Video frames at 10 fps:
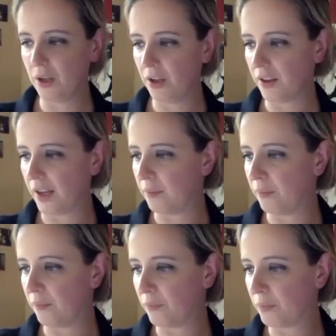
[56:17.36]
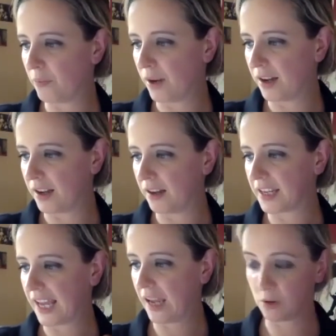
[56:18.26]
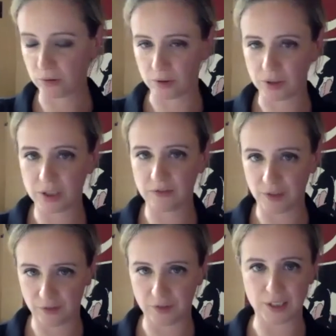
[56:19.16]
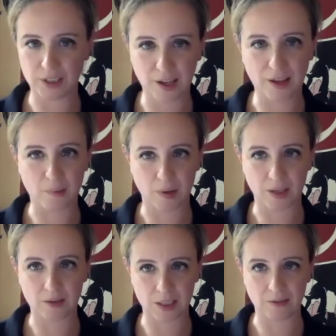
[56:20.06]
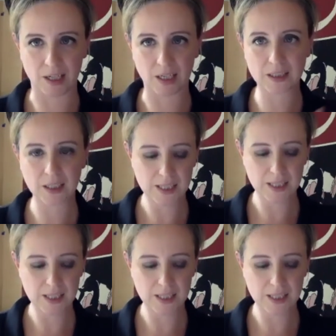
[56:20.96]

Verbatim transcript: Um, I, I came across for the first time in those lyrics.